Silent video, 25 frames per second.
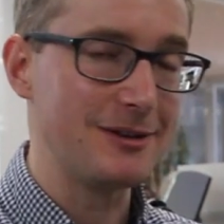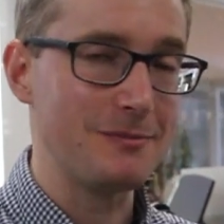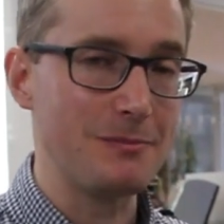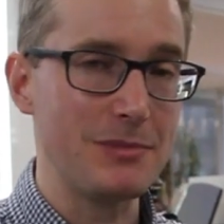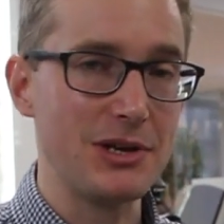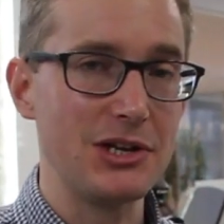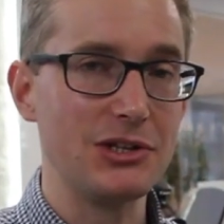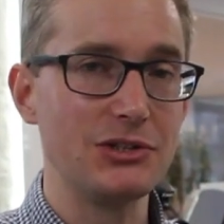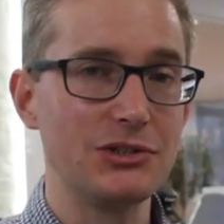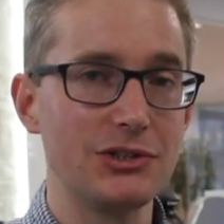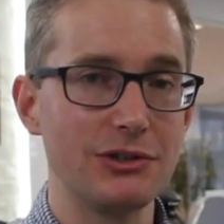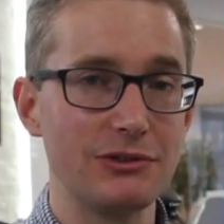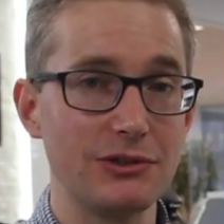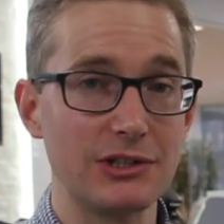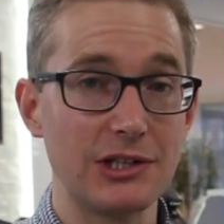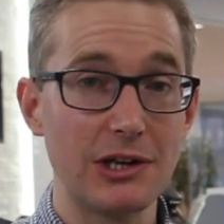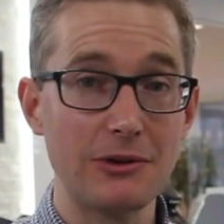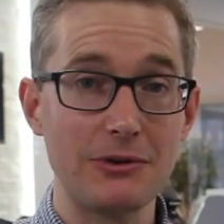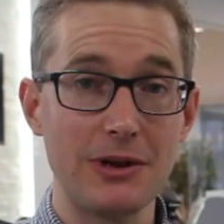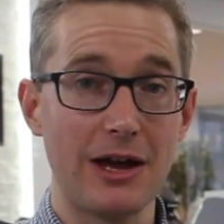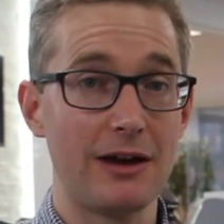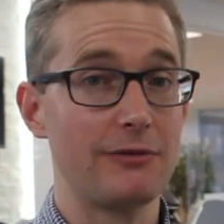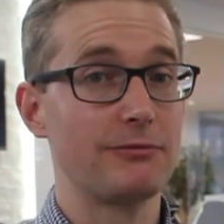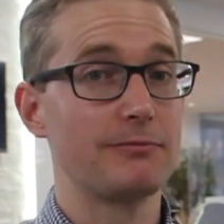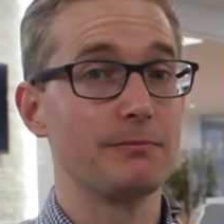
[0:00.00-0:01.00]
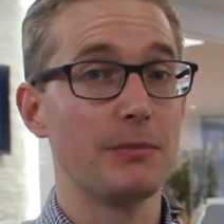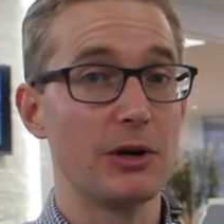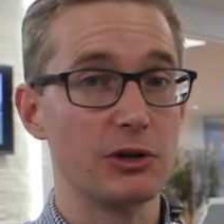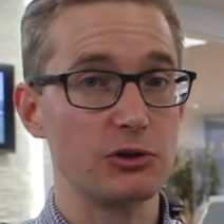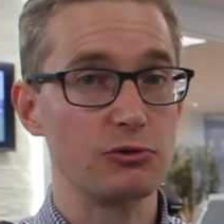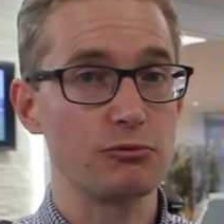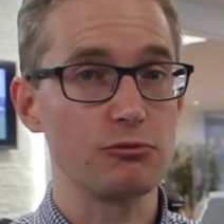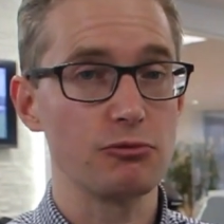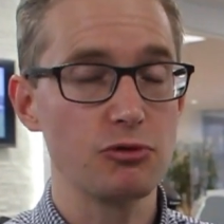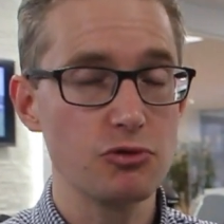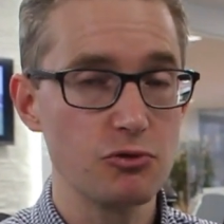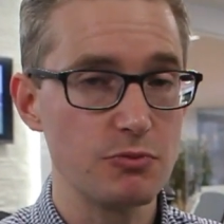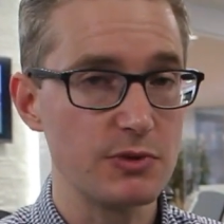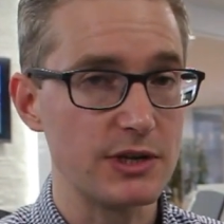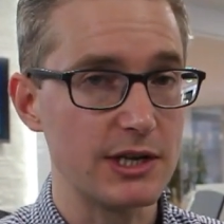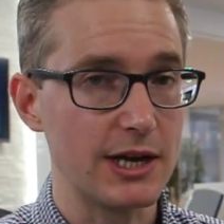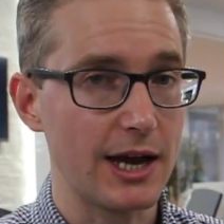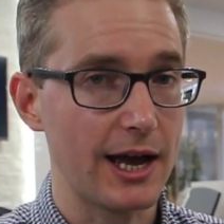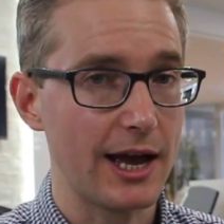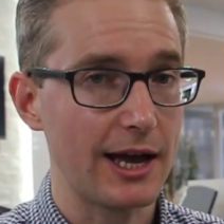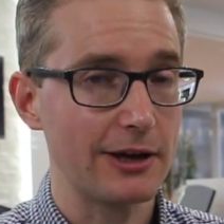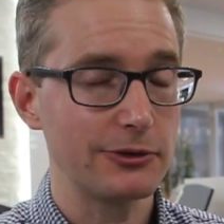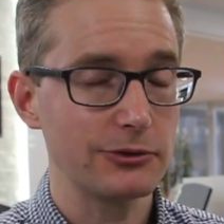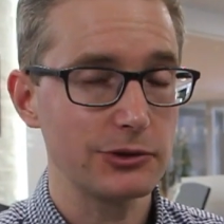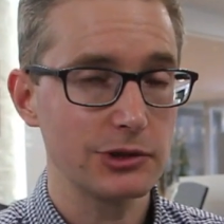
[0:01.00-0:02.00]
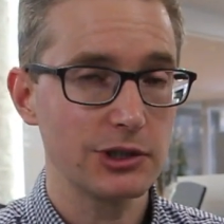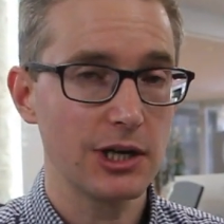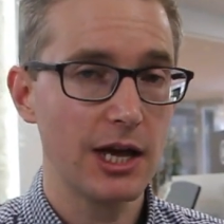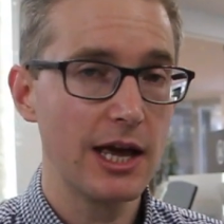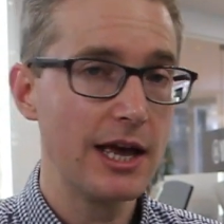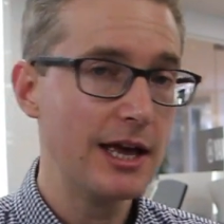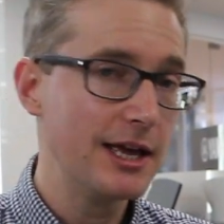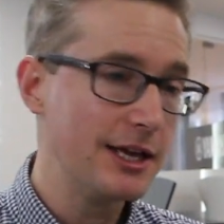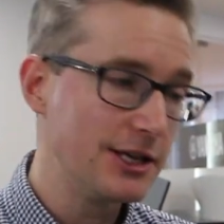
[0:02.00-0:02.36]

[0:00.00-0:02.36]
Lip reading: it means if you don't have much room in your house,